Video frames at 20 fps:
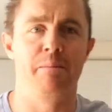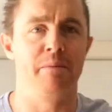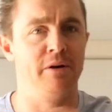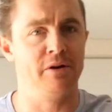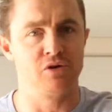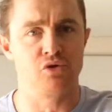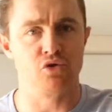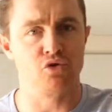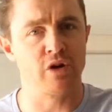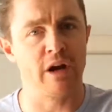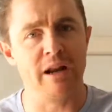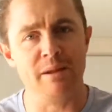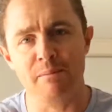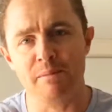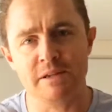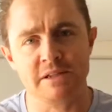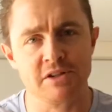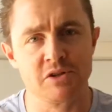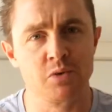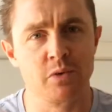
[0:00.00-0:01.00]
personal training
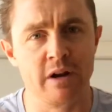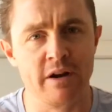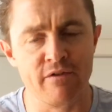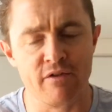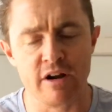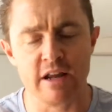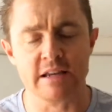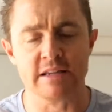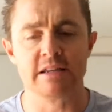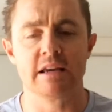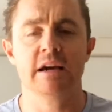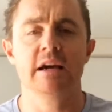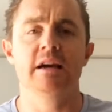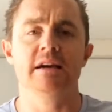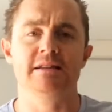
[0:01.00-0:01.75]
business, whatever it is.